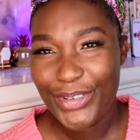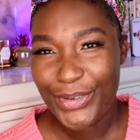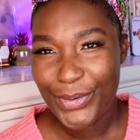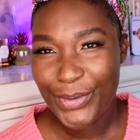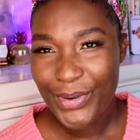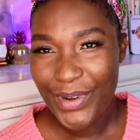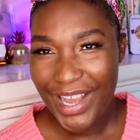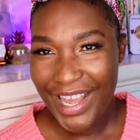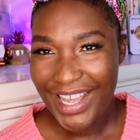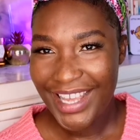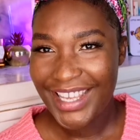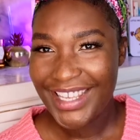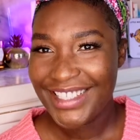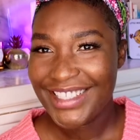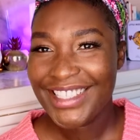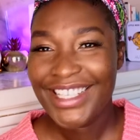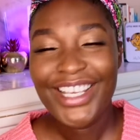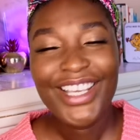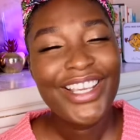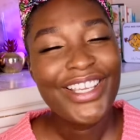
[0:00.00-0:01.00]
your
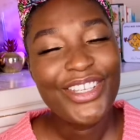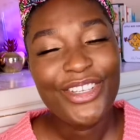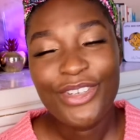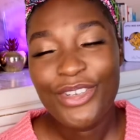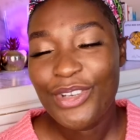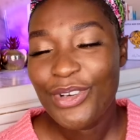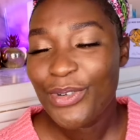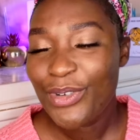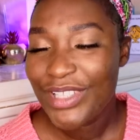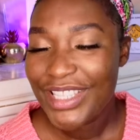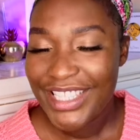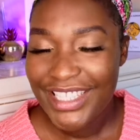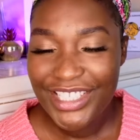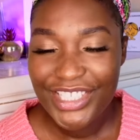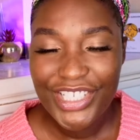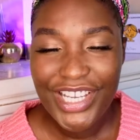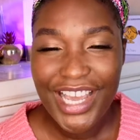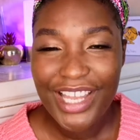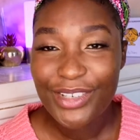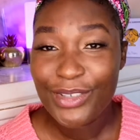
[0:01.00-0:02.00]
eyes. You know, on
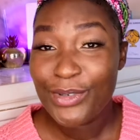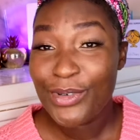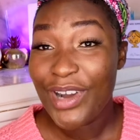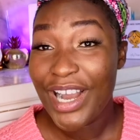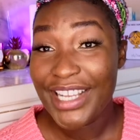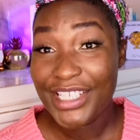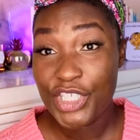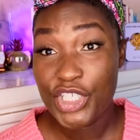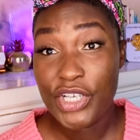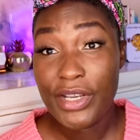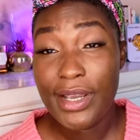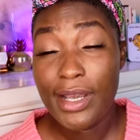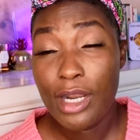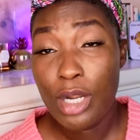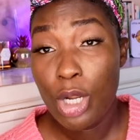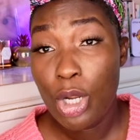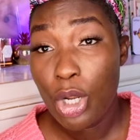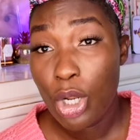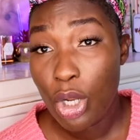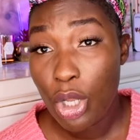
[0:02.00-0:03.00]
this channel I share
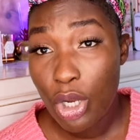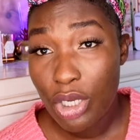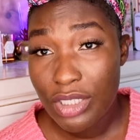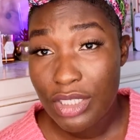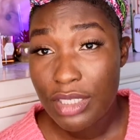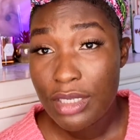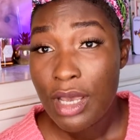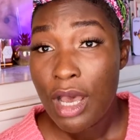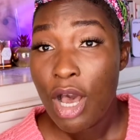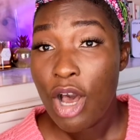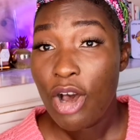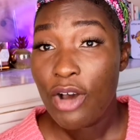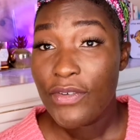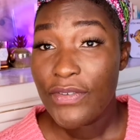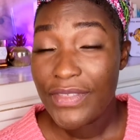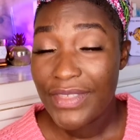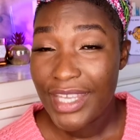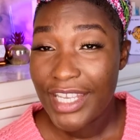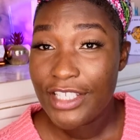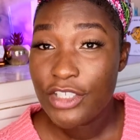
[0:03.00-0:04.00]
a lot
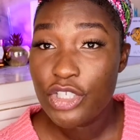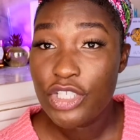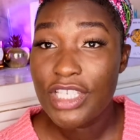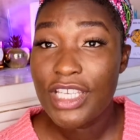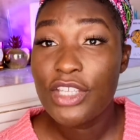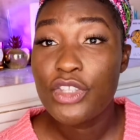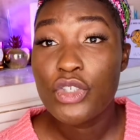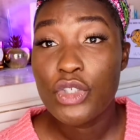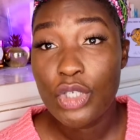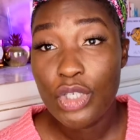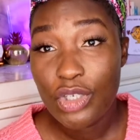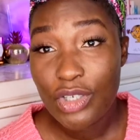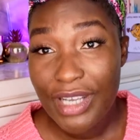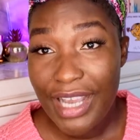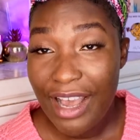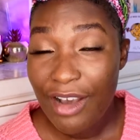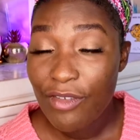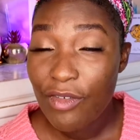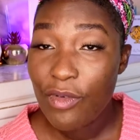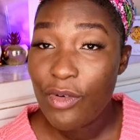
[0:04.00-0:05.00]
of things you need to
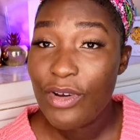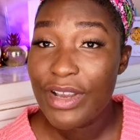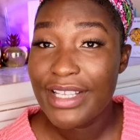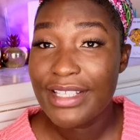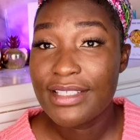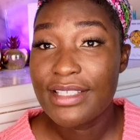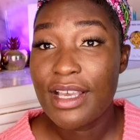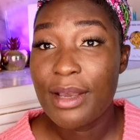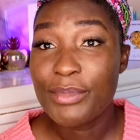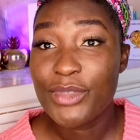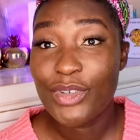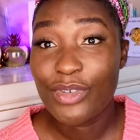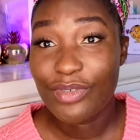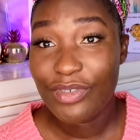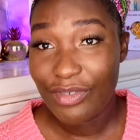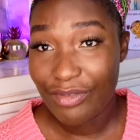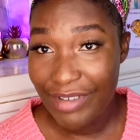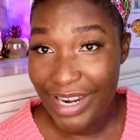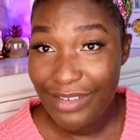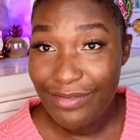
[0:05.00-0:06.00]
look out for in terms
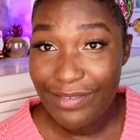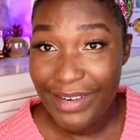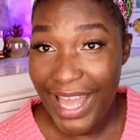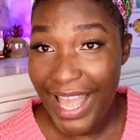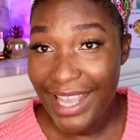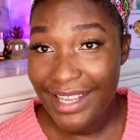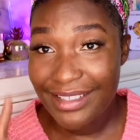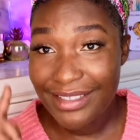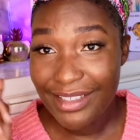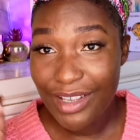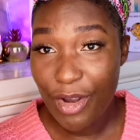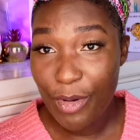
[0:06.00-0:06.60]
of red flags.